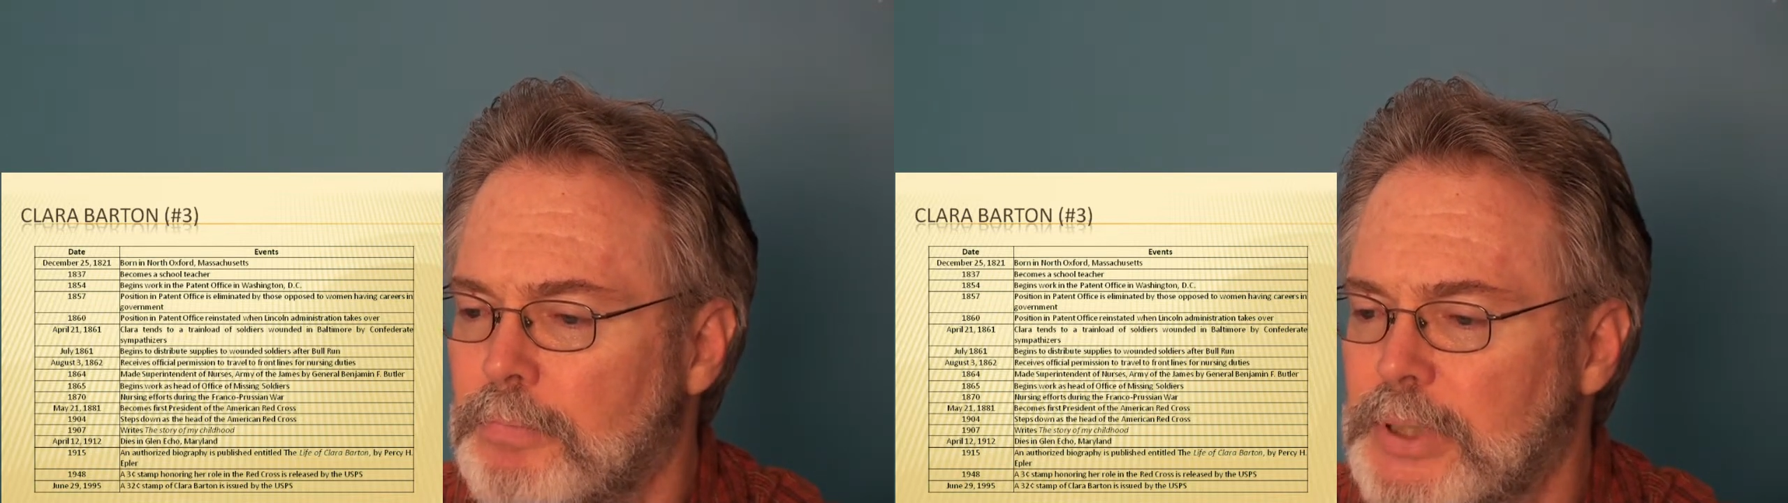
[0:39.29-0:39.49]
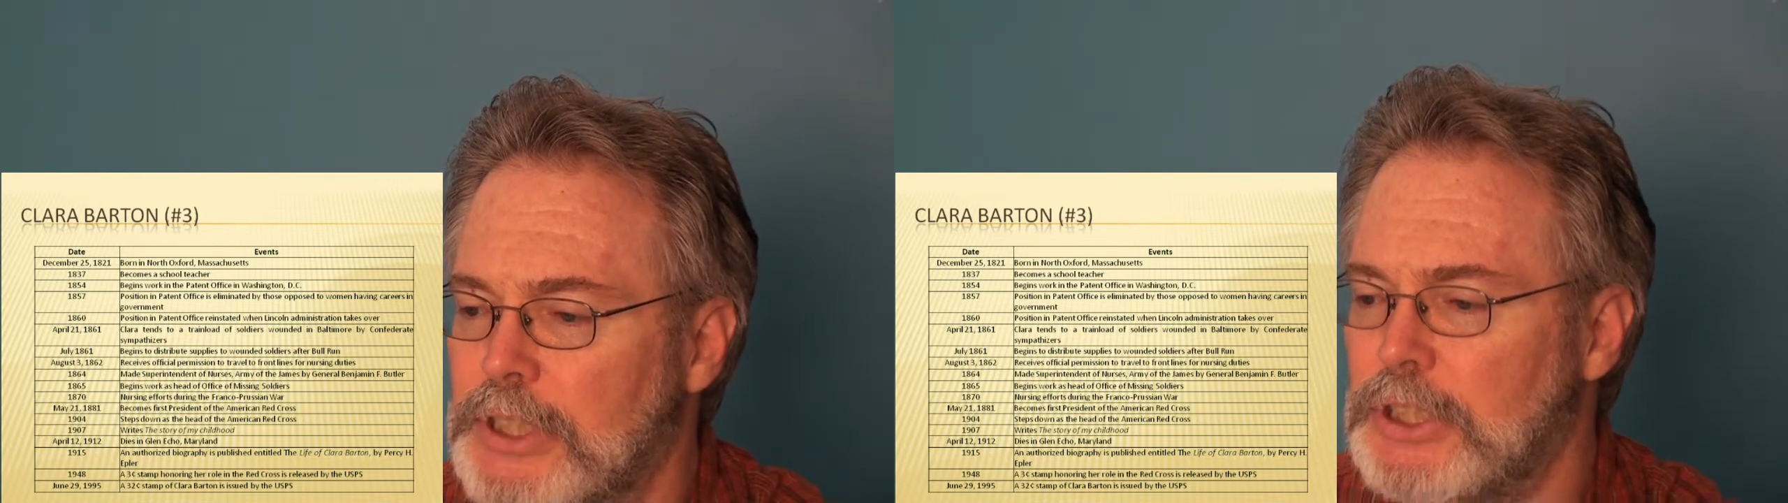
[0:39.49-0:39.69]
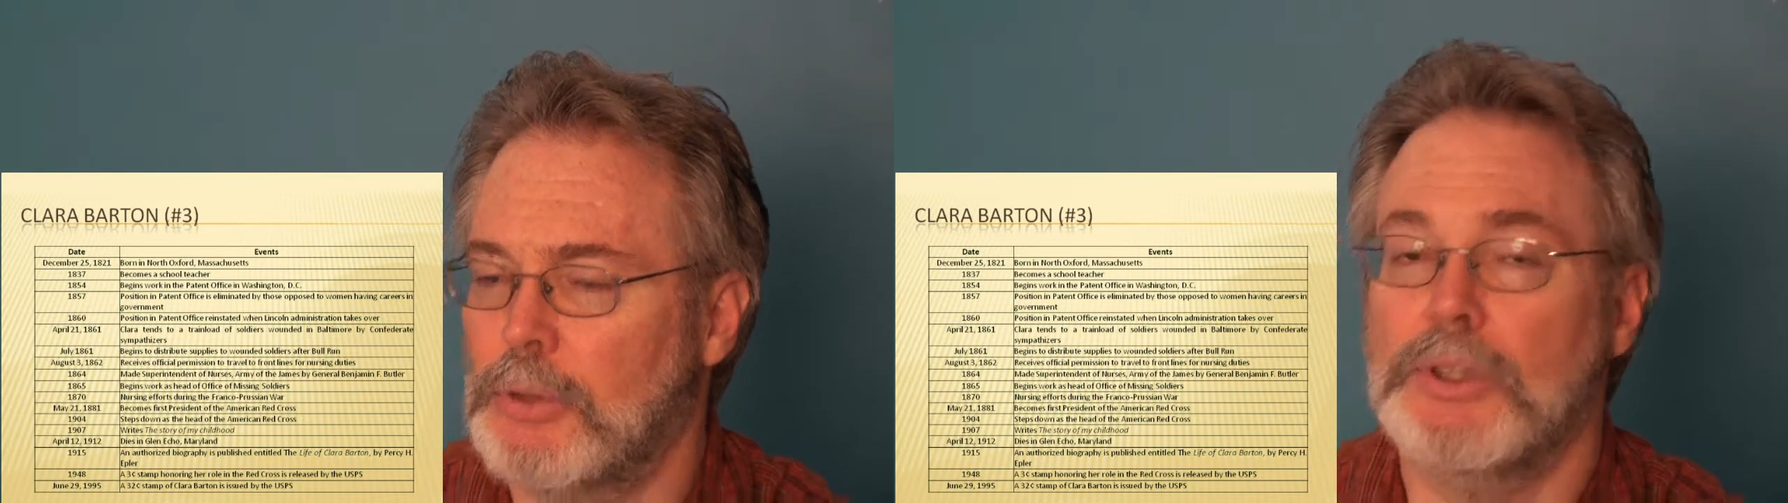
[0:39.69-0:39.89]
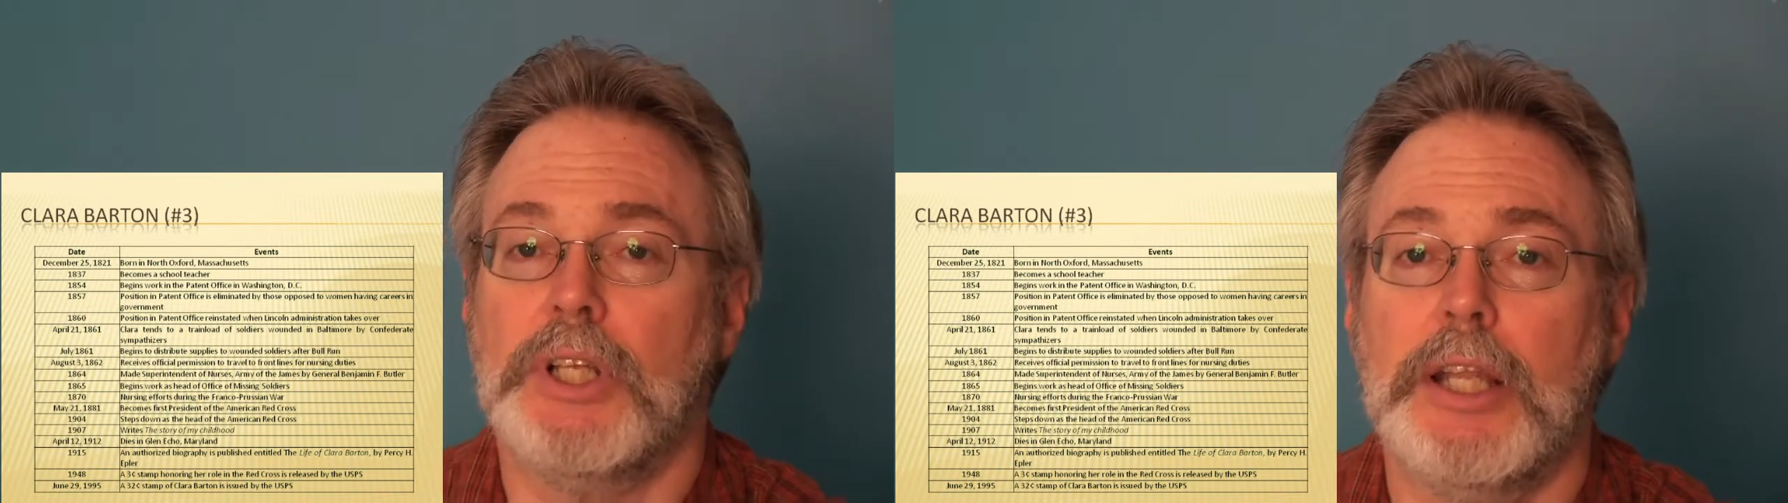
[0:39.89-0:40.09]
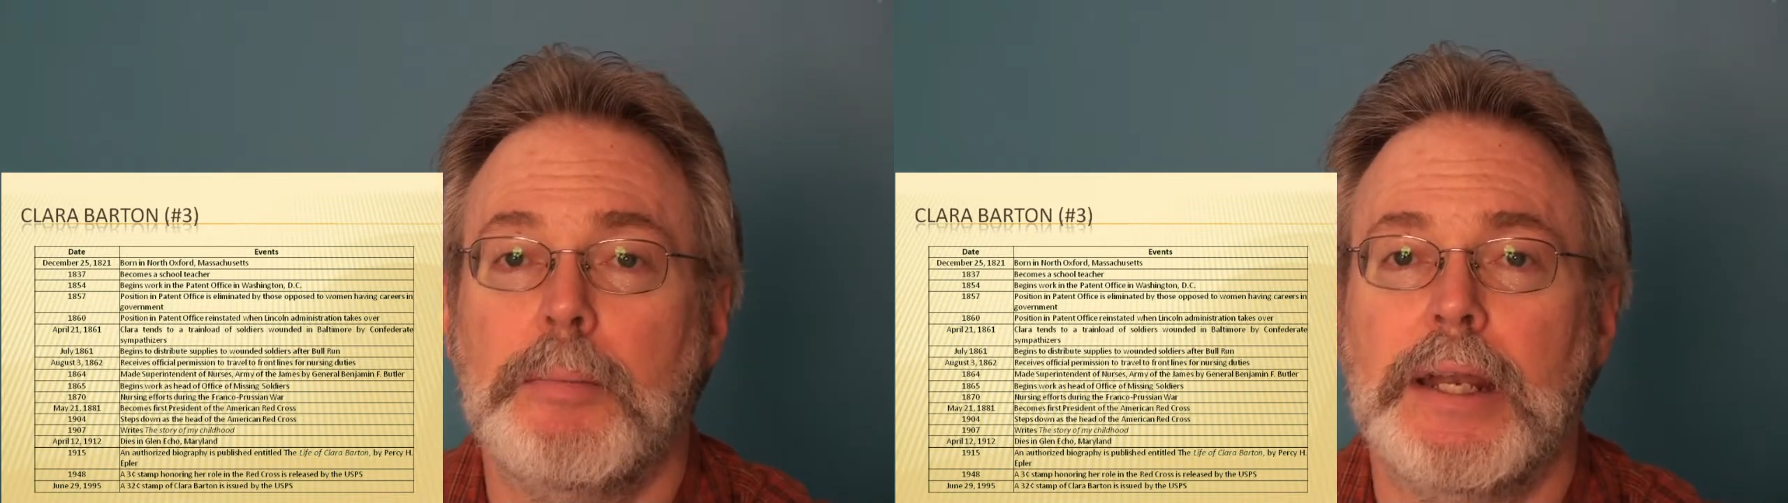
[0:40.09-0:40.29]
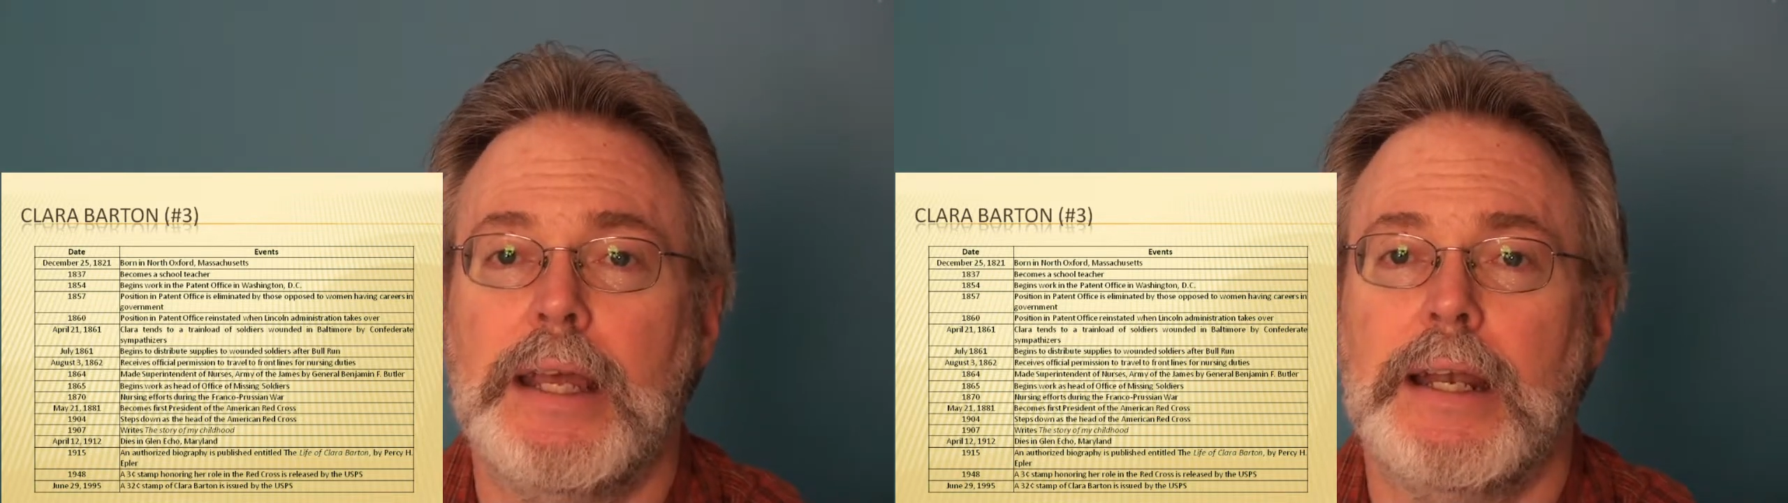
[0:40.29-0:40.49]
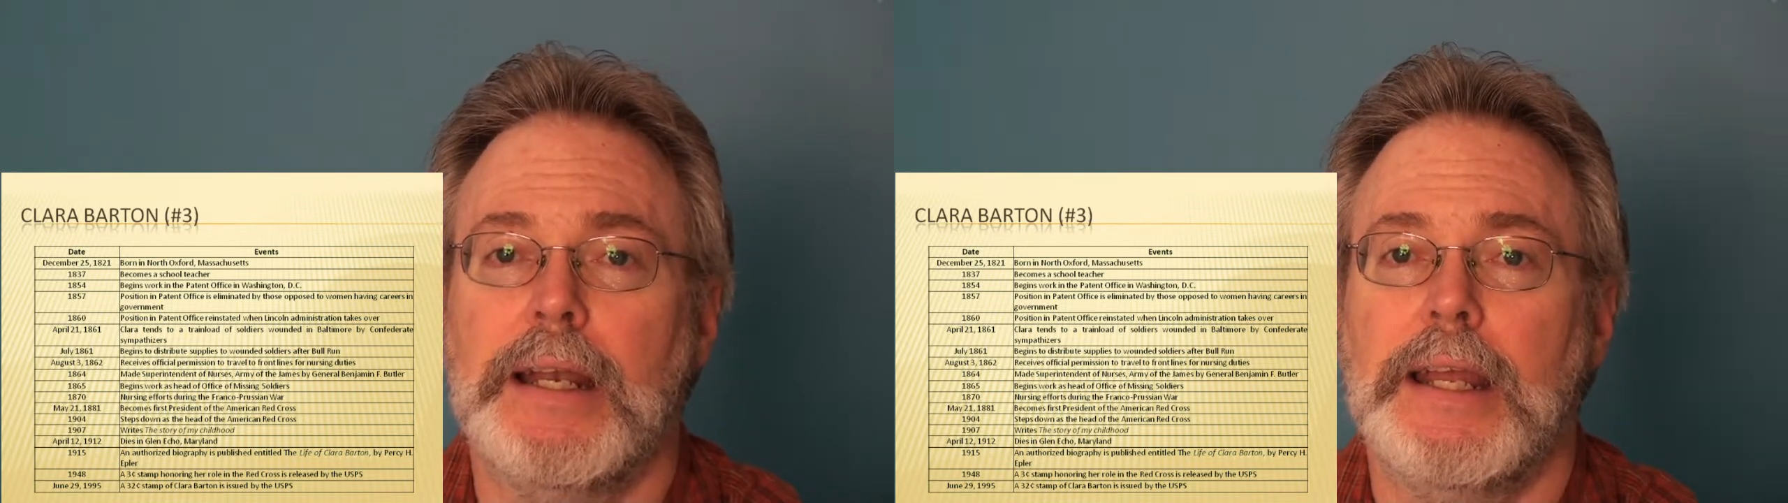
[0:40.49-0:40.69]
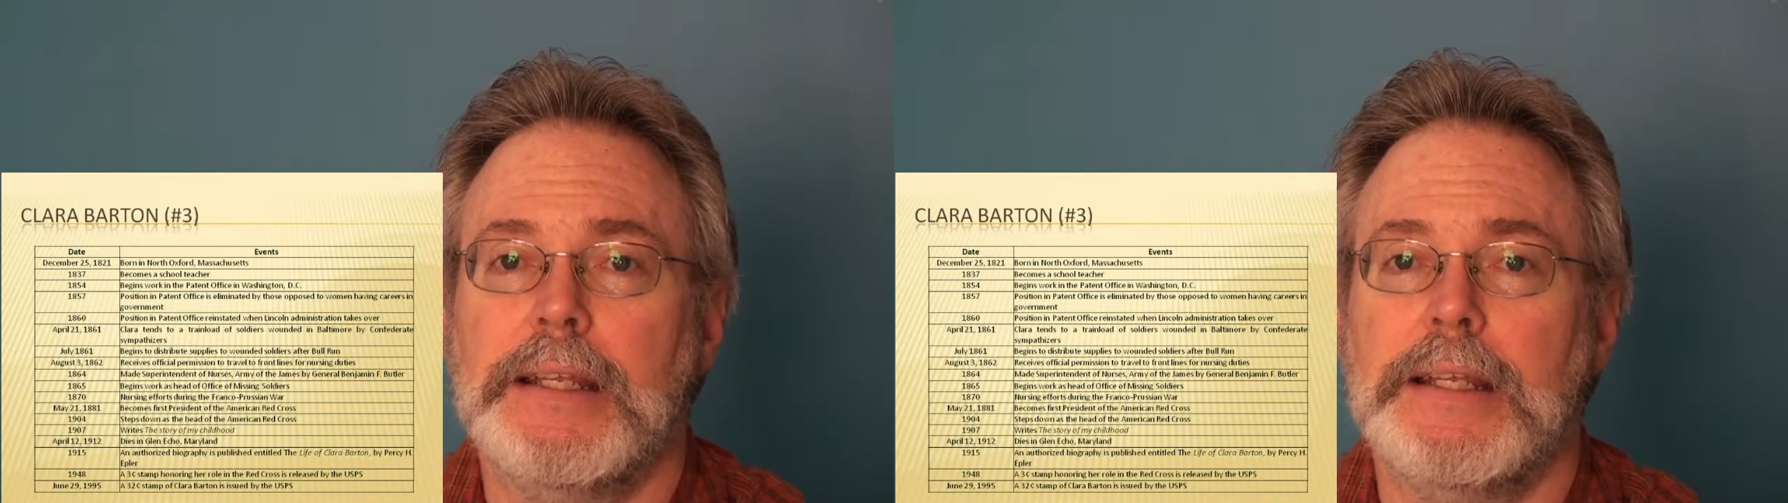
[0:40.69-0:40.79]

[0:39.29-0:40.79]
position was eliminated in